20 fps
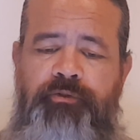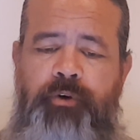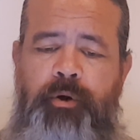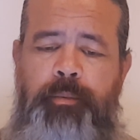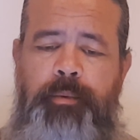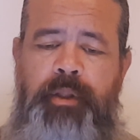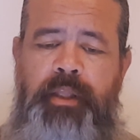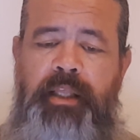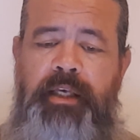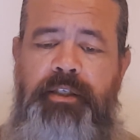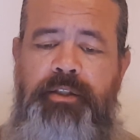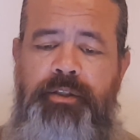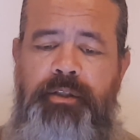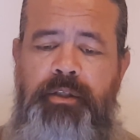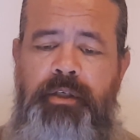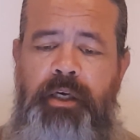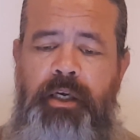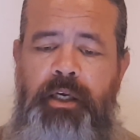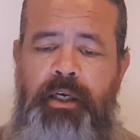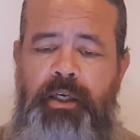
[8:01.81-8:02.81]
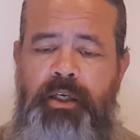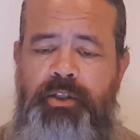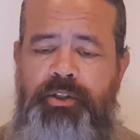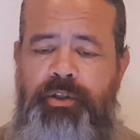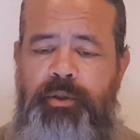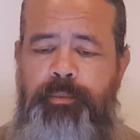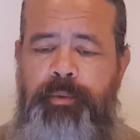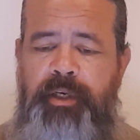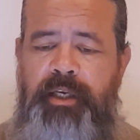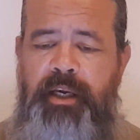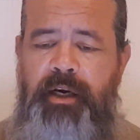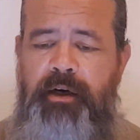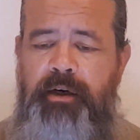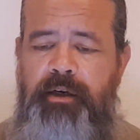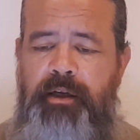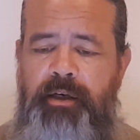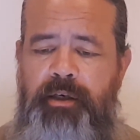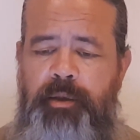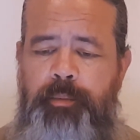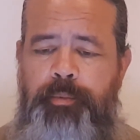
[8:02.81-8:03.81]
formulation, should be carried
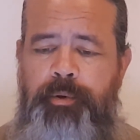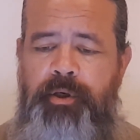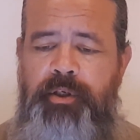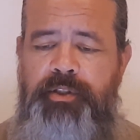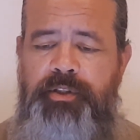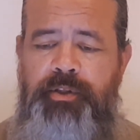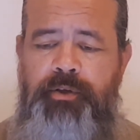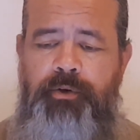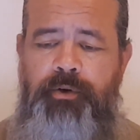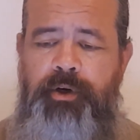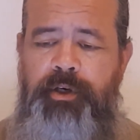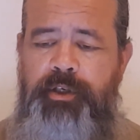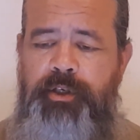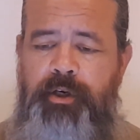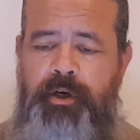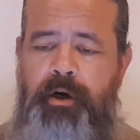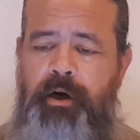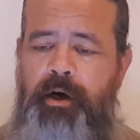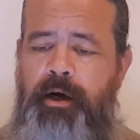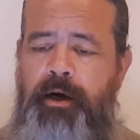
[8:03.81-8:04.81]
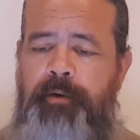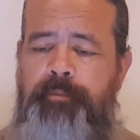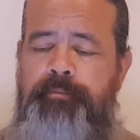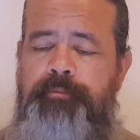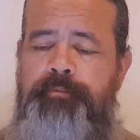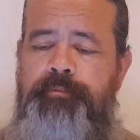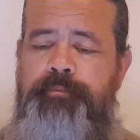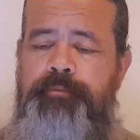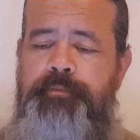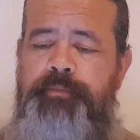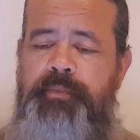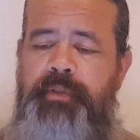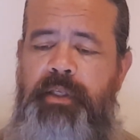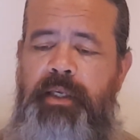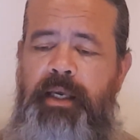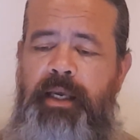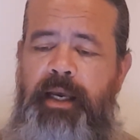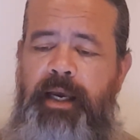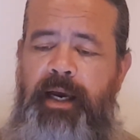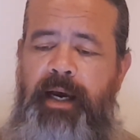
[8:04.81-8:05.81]
on your person or in your car.
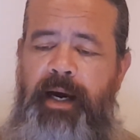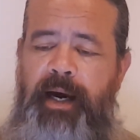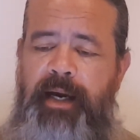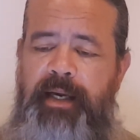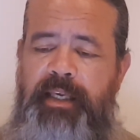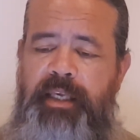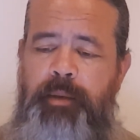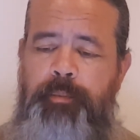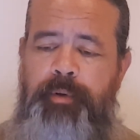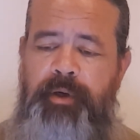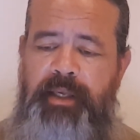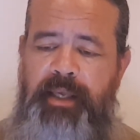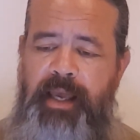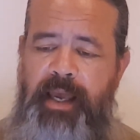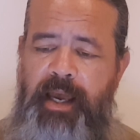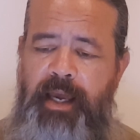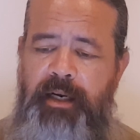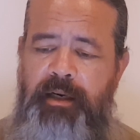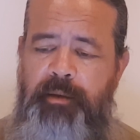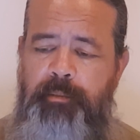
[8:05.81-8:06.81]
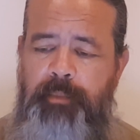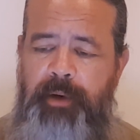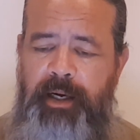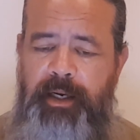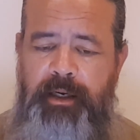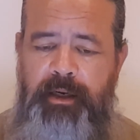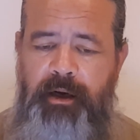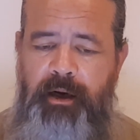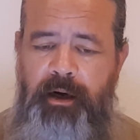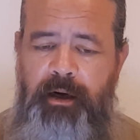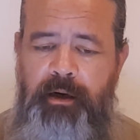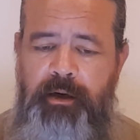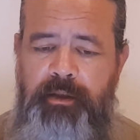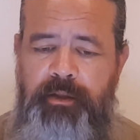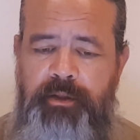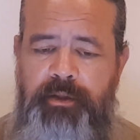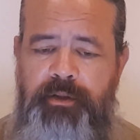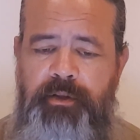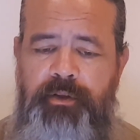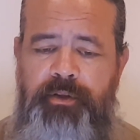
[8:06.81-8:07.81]
I keep a can in my car and
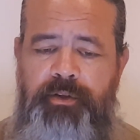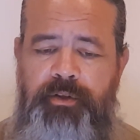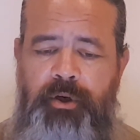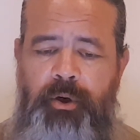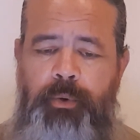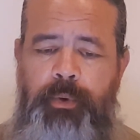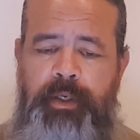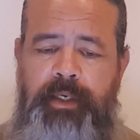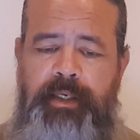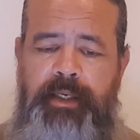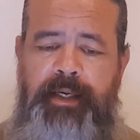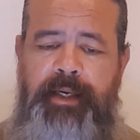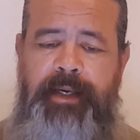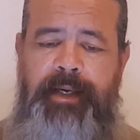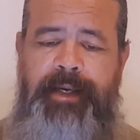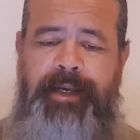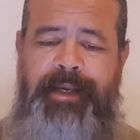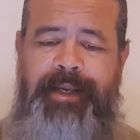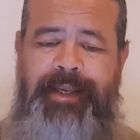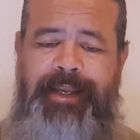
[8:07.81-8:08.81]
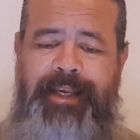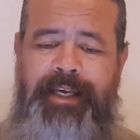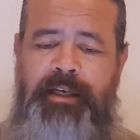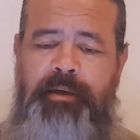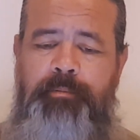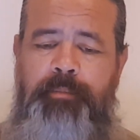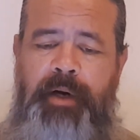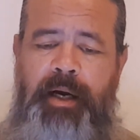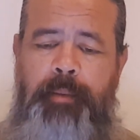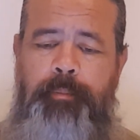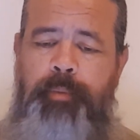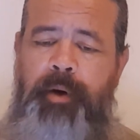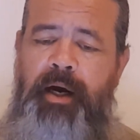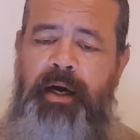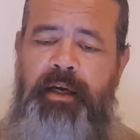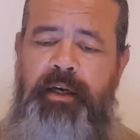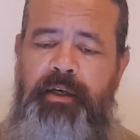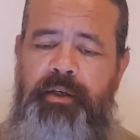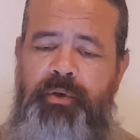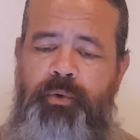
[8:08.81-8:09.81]
throw it in my
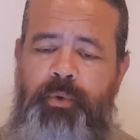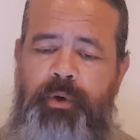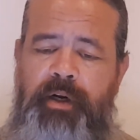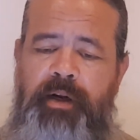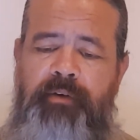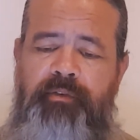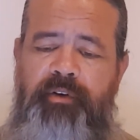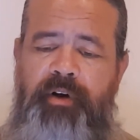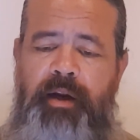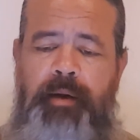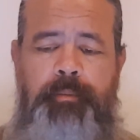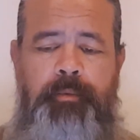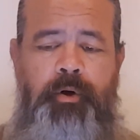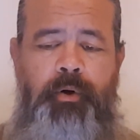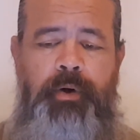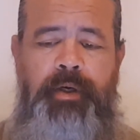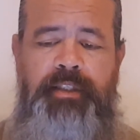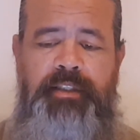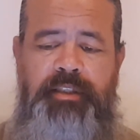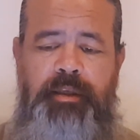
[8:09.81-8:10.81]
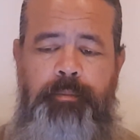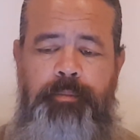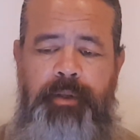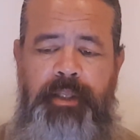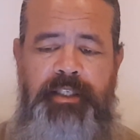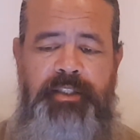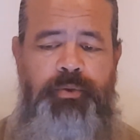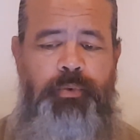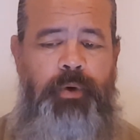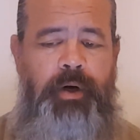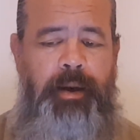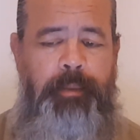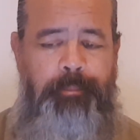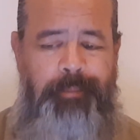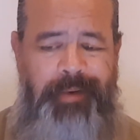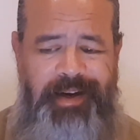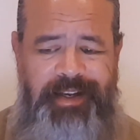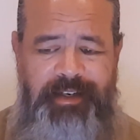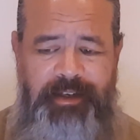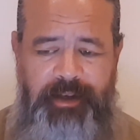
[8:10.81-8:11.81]
pocket whenever I'm going someplace where I
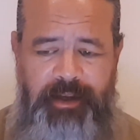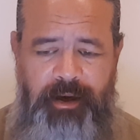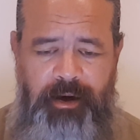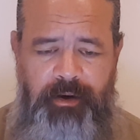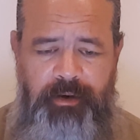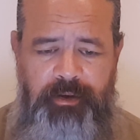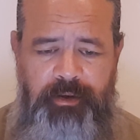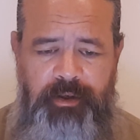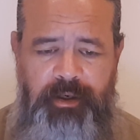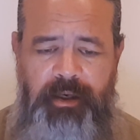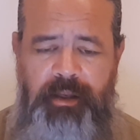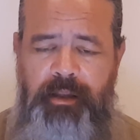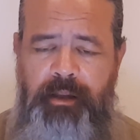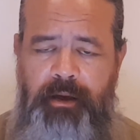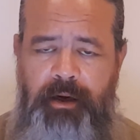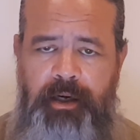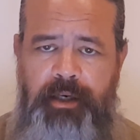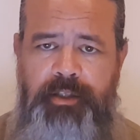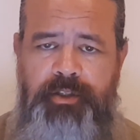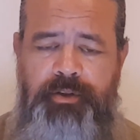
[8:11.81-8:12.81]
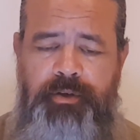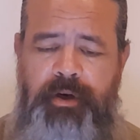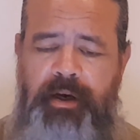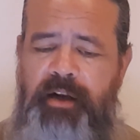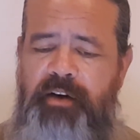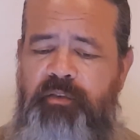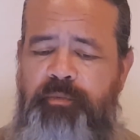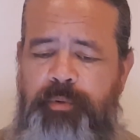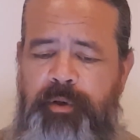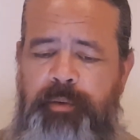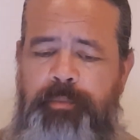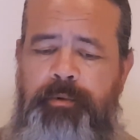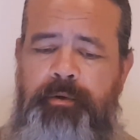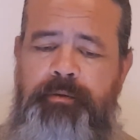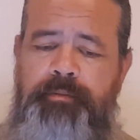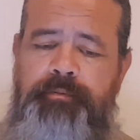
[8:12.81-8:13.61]
might encounter a large crowd of people.